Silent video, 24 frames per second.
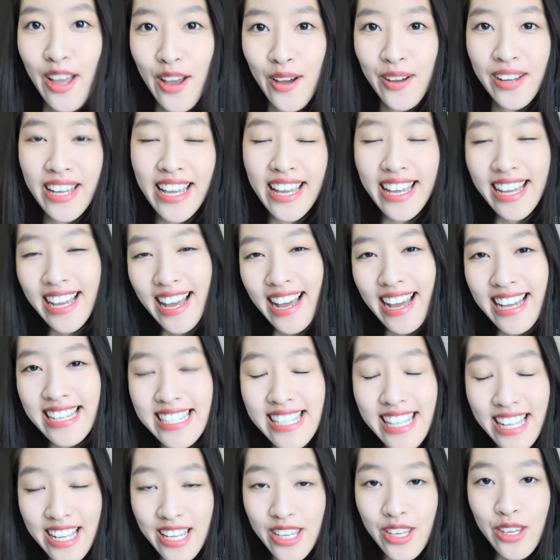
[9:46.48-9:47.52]
Okay guys,
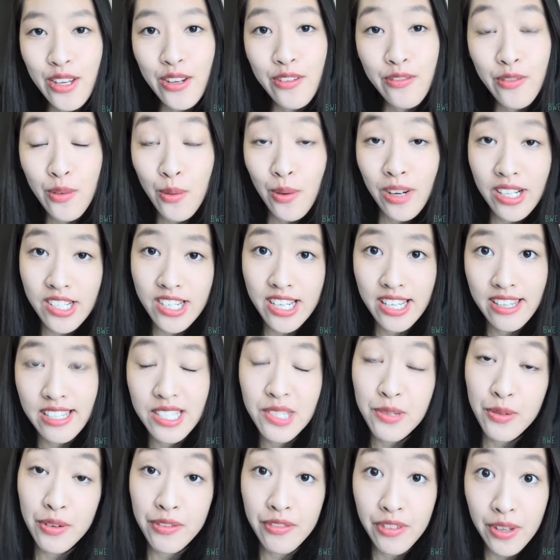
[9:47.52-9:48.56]
thank you for watching
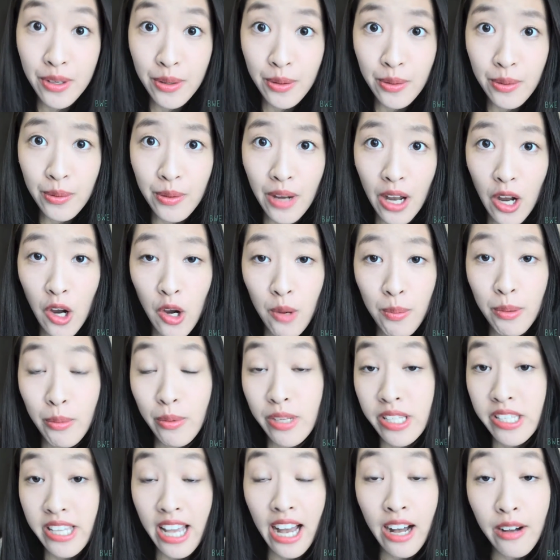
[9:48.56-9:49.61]
this review. I hope it
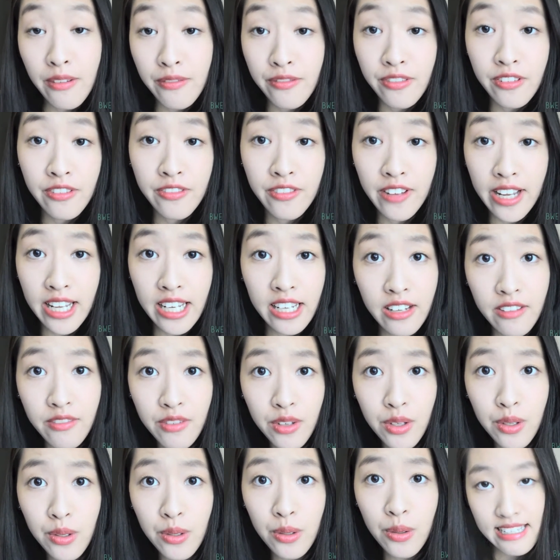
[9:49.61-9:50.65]
was helpful for any of
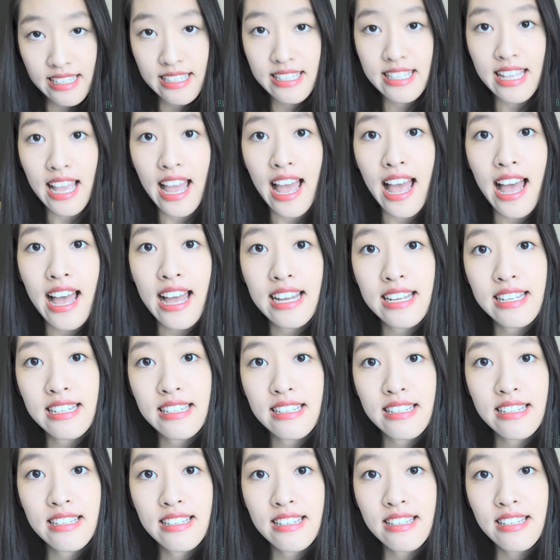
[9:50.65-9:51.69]
you,
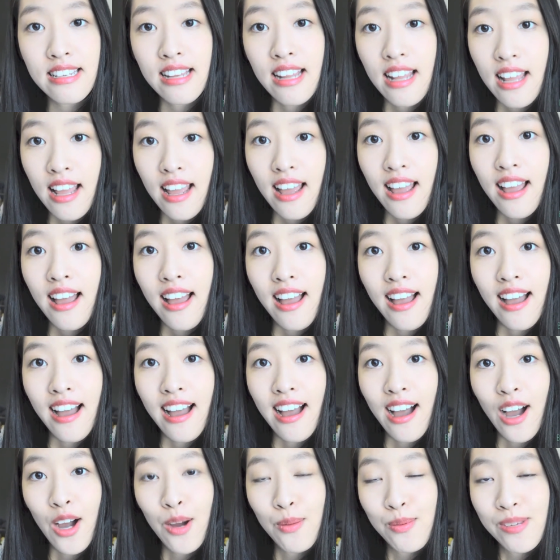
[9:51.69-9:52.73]
and
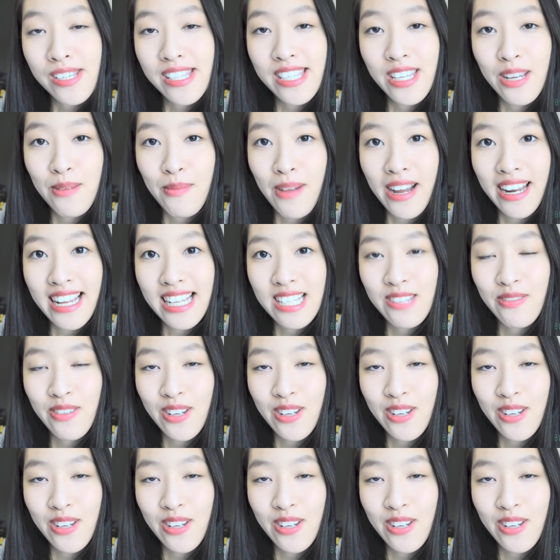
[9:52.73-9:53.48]
I hope to see you in my next